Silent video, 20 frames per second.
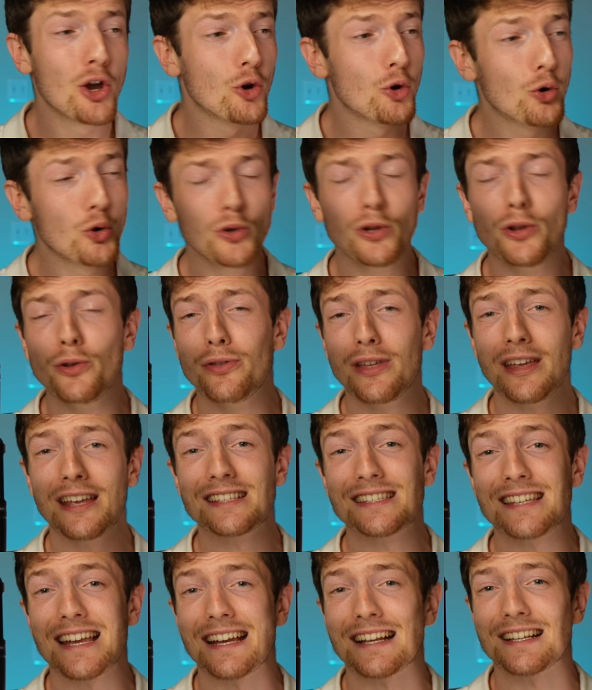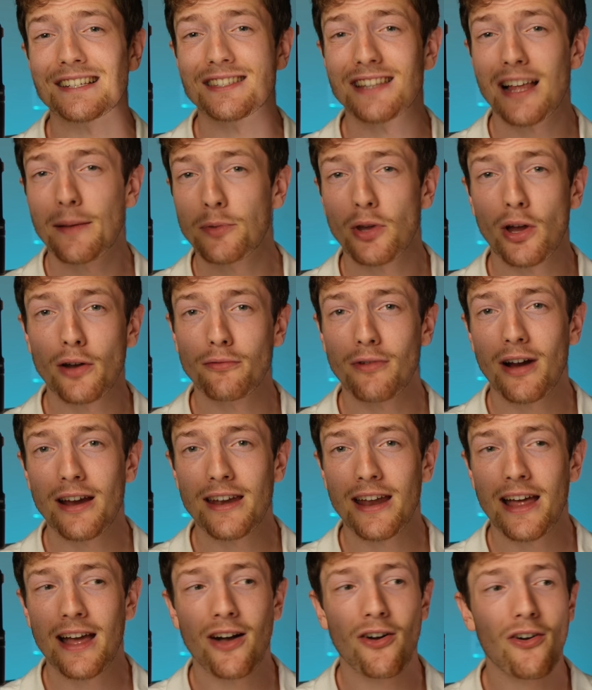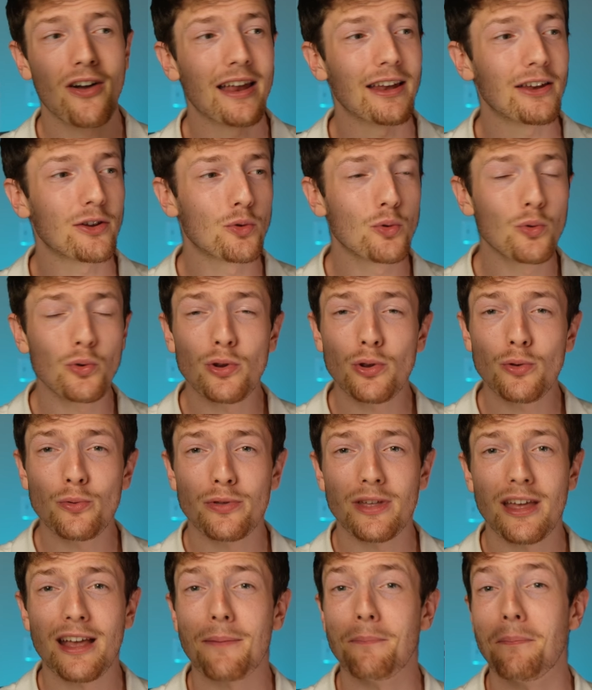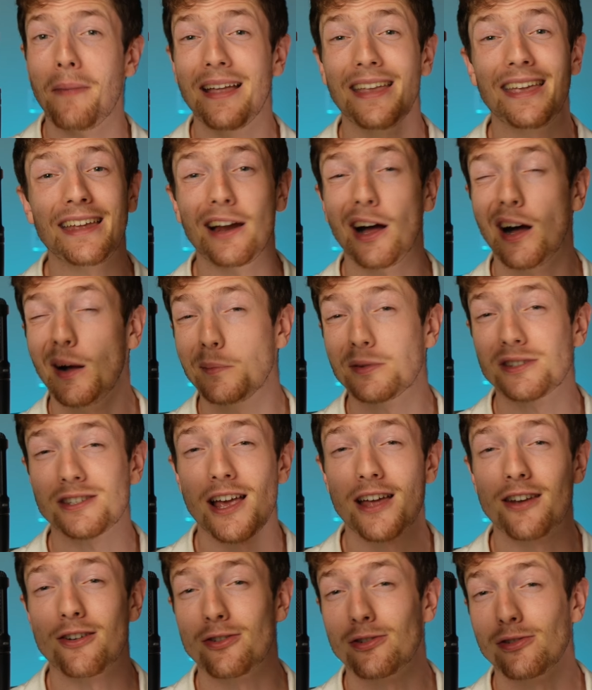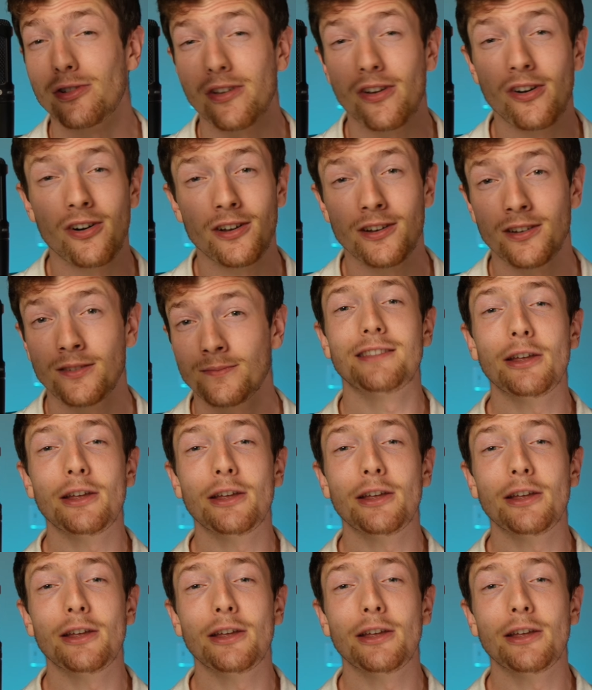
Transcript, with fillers: Who do you think is getting slept on right now? And who do you think might get upset early on?